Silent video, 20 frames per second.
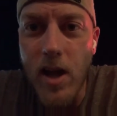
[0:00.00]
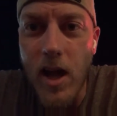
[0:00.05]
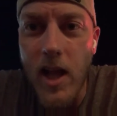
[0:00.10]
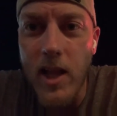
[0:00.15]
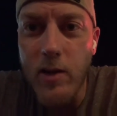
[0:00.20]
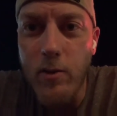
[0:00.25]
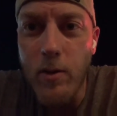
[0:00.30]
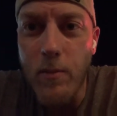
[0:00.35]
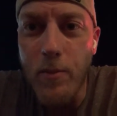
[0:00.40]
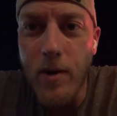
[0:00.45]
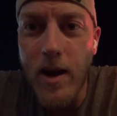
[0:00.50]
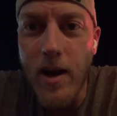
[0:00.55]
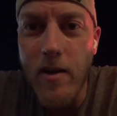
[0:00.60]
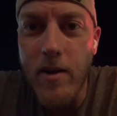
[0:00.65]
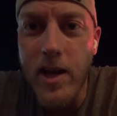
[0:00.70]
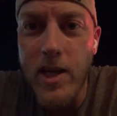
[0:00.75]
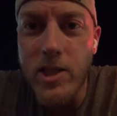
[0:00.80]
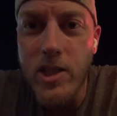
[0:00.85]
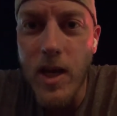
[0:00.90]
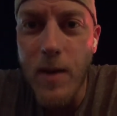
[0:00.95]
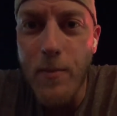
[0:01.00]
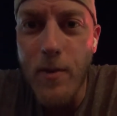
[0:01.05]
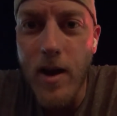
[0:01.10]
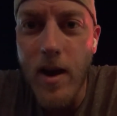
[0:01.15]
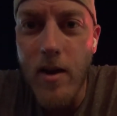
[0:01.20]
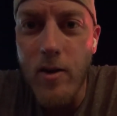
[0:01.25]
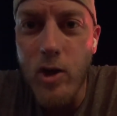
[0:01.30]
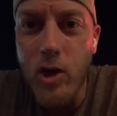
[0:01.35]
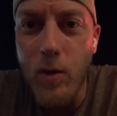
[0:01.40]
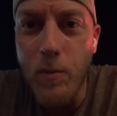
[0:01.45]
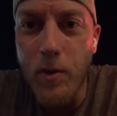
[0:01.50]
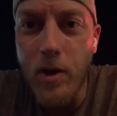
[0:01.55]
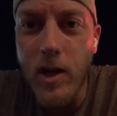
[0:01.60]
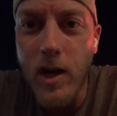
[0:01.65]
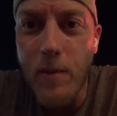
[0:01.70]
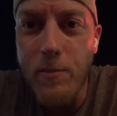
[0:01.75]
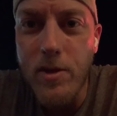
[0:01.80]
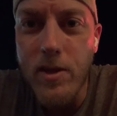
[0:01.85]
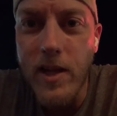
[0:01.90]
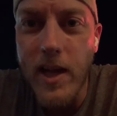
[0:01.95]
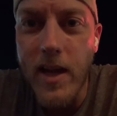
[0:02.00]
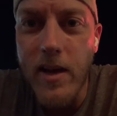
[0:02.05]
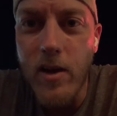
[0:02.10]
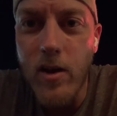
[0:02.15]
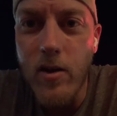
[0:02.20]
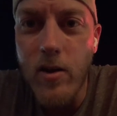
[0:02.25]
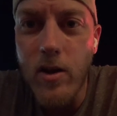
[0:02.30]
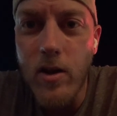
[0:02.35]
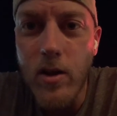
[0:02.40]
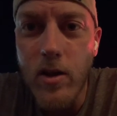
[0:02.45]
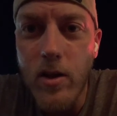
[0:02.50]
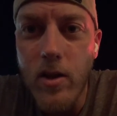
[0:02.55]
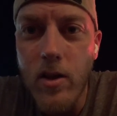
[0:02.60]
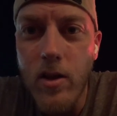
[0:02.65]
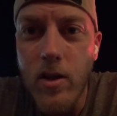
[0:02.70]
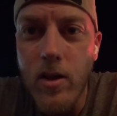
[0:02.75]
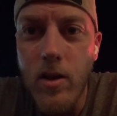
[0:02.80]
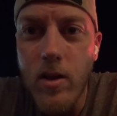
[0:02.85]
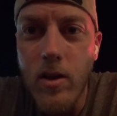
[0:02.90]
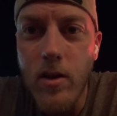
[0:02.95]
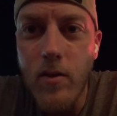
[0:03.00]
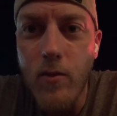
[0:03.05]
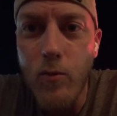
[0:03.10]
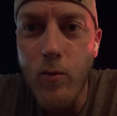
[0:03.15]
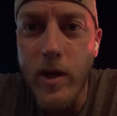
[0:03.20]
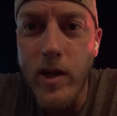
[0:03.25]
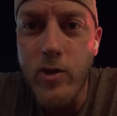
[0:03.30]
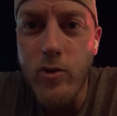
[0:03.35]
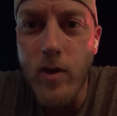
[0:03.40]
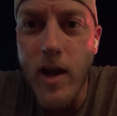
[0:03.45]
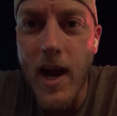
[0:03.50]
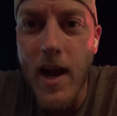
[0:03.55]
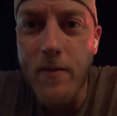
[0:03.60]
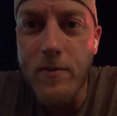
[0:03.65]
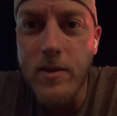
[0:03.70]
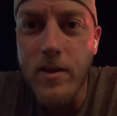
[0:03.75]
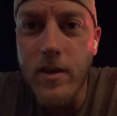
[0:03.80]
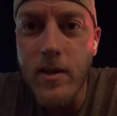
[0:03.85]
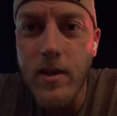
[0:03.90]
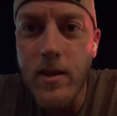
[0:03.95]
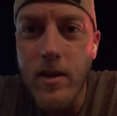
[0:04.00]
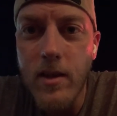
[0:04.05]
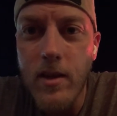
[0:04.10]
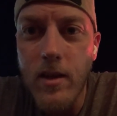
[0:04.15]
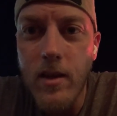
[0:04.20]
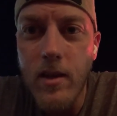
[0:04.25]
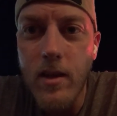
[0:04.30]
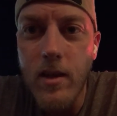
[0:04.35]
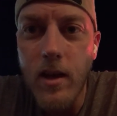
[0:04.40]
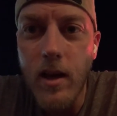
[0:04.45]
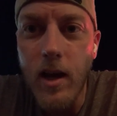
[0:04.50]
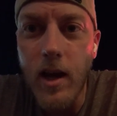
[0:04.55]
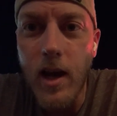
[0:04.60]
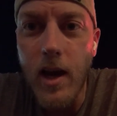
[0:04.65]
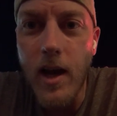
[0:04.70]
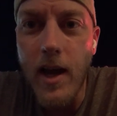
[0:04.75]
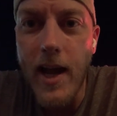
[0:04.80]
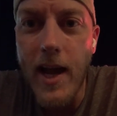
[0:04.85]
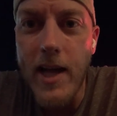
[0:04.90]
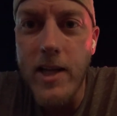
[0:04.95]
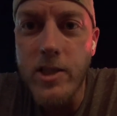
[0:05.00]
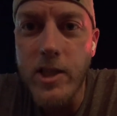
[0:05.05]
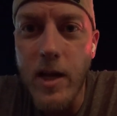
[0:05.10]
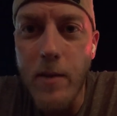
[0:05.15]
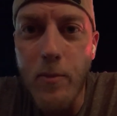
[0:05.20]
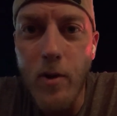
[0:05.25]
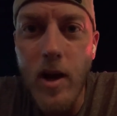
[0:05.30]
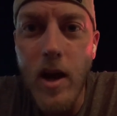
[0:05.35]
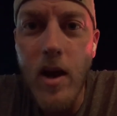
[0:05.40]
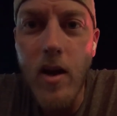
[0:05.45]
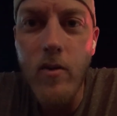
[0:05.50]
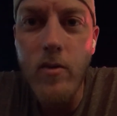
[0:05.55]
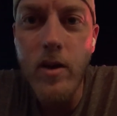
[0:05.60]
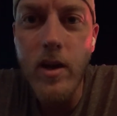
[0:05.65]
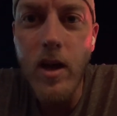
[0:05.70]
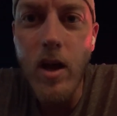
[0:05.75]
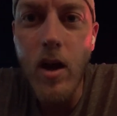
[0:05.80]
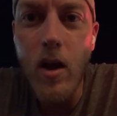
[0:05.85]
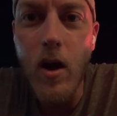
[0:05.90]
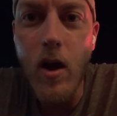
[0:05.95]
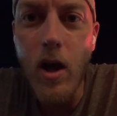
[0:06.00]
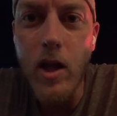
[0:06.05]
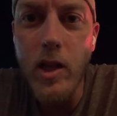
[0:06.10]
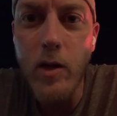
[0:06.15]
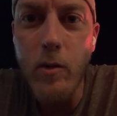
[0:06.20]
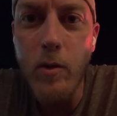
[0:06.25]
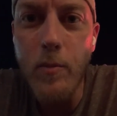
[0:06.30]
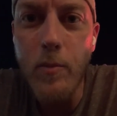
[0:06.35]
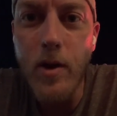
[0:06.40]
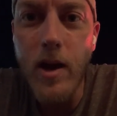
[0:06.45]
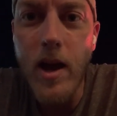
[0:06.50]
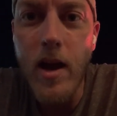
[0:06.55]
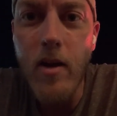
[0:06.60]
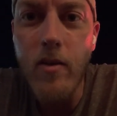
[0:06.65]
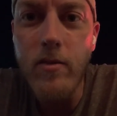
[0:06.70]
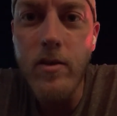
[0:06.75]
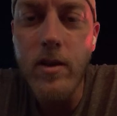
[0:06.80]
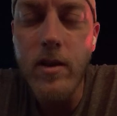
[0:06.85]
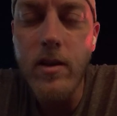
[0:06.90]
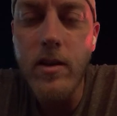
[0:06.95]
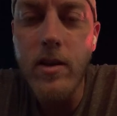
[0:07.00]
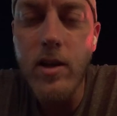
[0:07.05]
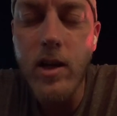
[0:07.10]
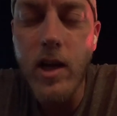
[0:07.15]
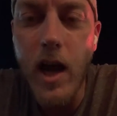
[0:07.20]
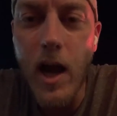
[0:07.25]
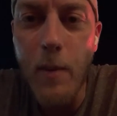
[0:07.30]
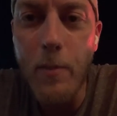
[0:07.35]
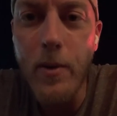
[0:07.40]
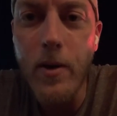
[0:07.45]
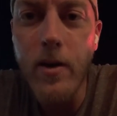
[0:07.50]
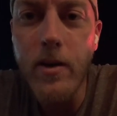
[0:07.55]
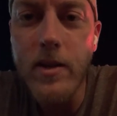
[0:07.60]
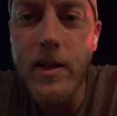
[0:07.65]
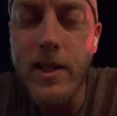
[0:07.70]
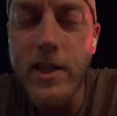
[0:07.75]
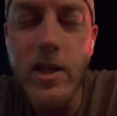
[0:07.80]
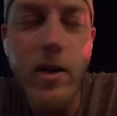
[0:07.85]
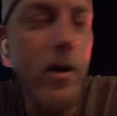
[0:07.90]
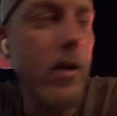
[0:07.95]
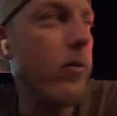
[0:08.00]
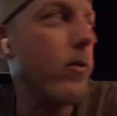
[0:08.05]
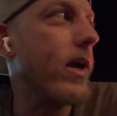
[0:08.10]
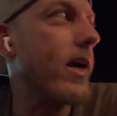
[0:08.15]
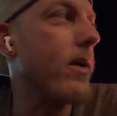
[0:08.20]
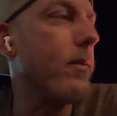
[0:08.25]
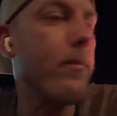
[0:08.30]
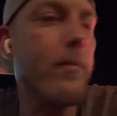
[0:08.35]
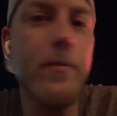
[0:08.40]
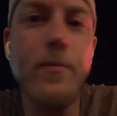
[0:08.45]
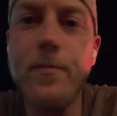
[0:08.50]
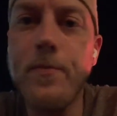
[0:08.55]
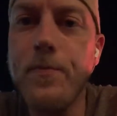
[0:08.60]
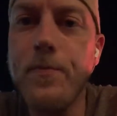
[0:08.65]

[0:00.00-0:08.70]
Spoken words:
Hollywood Brown, A.J. Brown, Cooper Kupp standard, redraft. A.J. Brown, Hollywood Brown, Kupp. That's how I rank them.